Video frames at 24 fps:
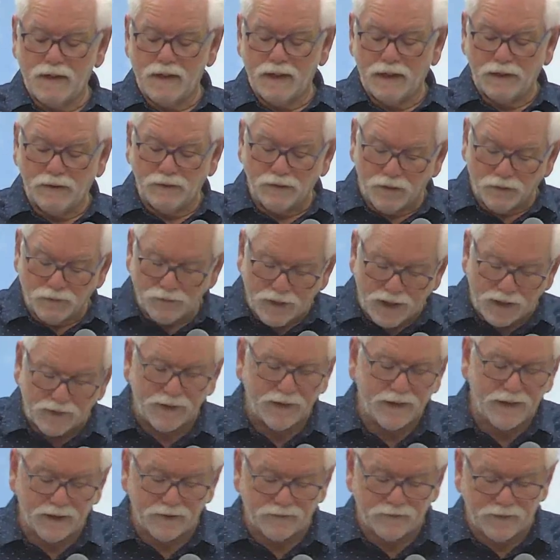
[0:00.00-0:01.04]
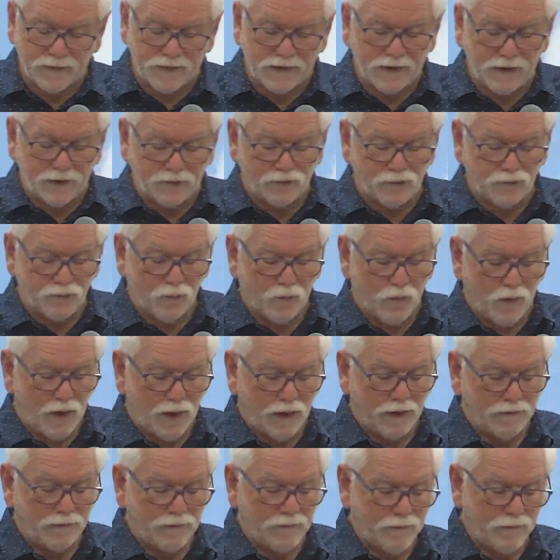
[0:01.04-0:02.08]
He knows how to get to each
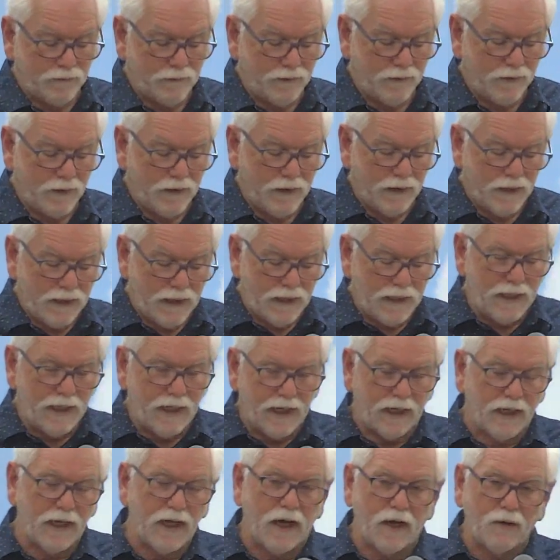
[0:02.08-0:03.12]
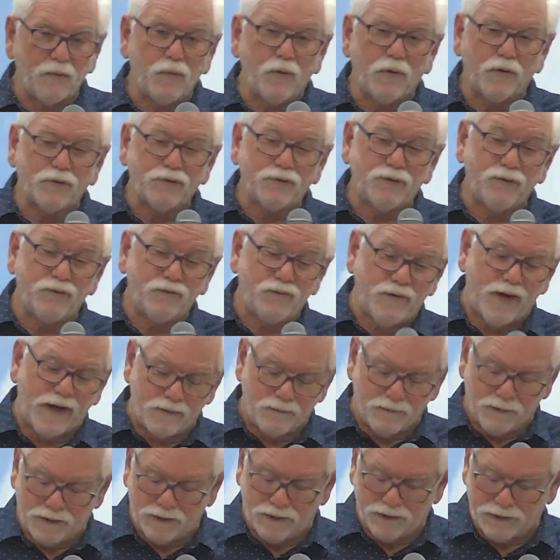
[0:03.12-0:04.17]
one and God works in
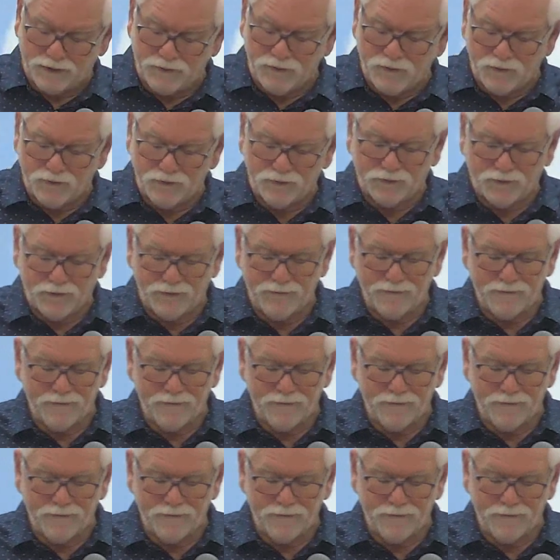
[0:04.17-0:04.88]
families.